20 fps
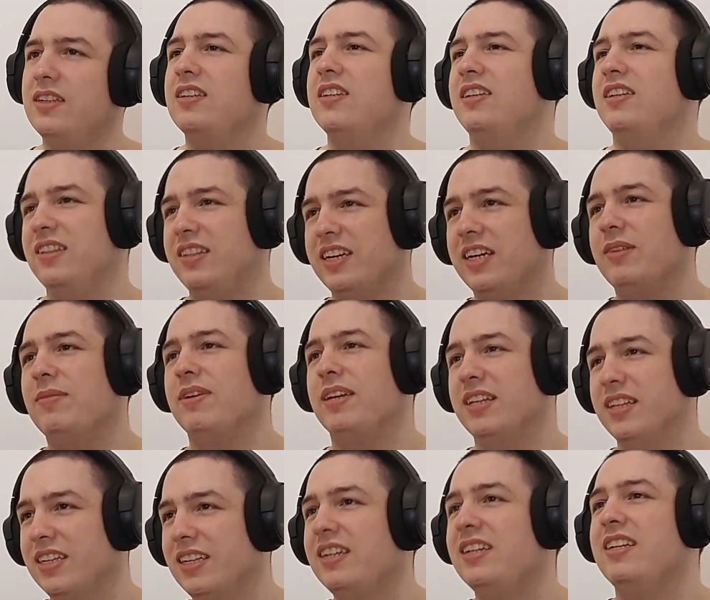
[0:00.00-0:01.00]
Damn,
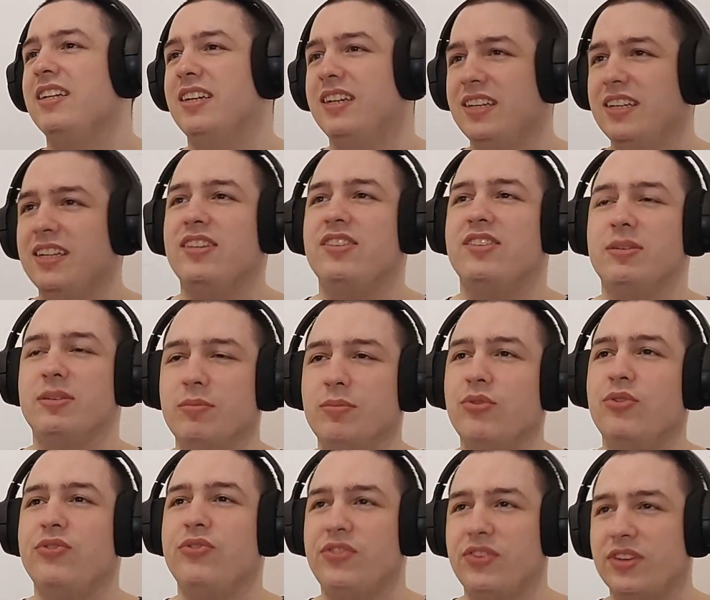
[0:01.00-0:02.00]
that's some
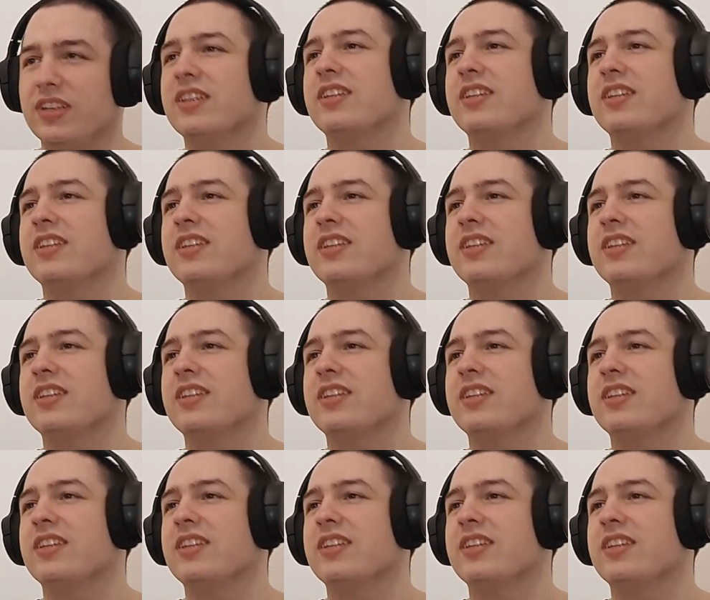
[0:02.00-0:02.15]
boost.